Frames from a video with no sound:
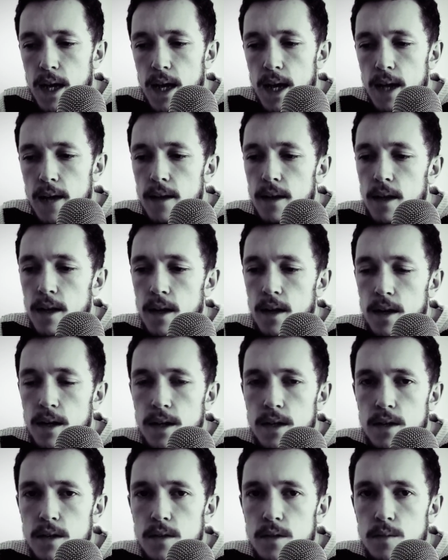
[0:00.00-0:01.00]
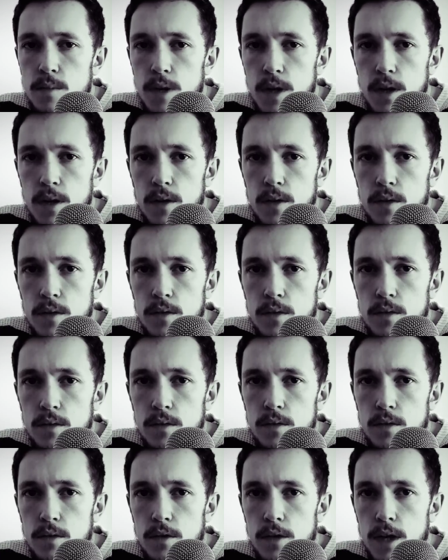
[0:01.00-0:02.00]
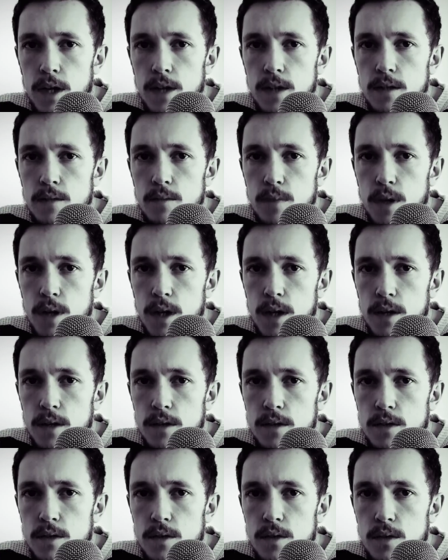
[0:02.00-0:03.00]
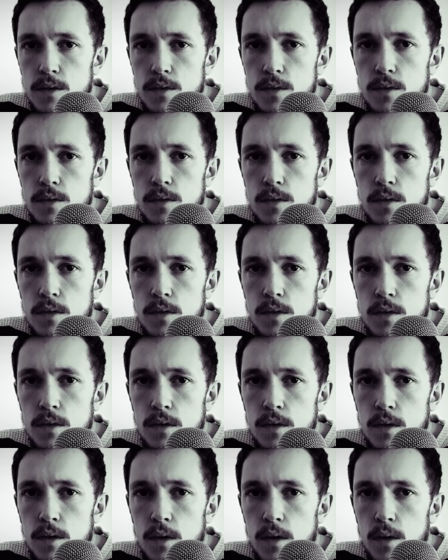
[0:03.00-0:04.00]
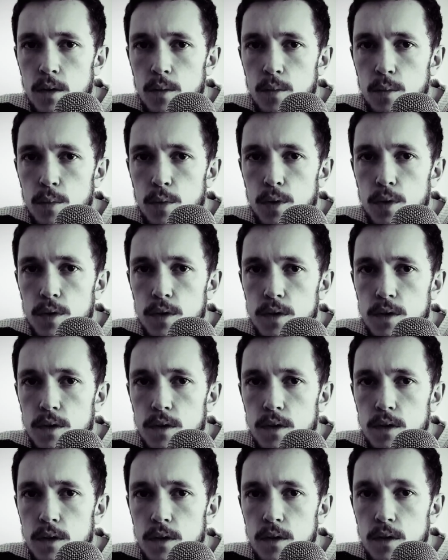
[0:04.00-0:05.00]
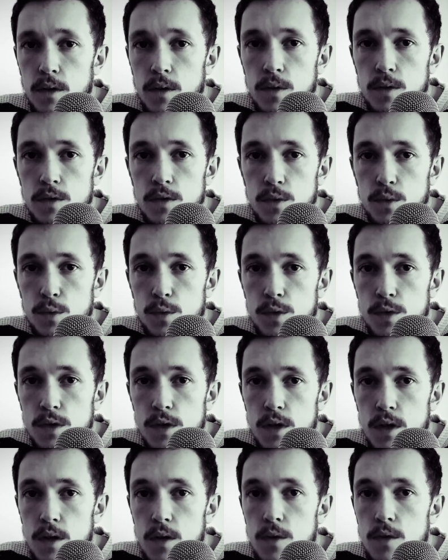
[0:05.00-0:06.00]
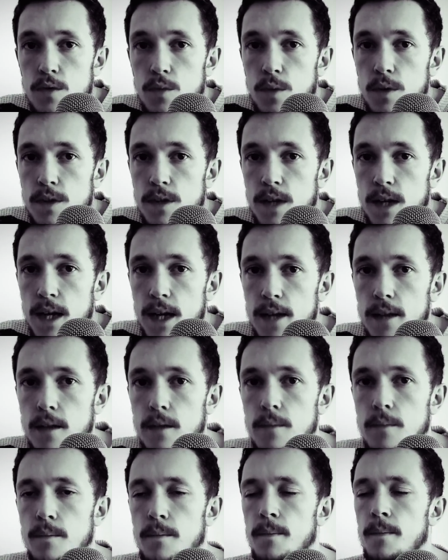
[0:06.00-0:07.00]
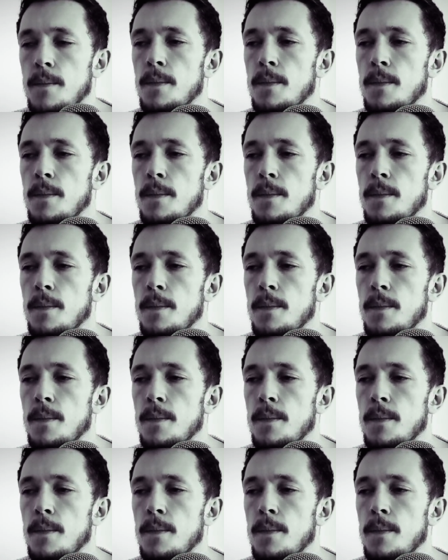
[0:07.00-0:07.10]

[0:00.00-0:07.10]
and then I could use my own creative mind to put those tools to use once I had them.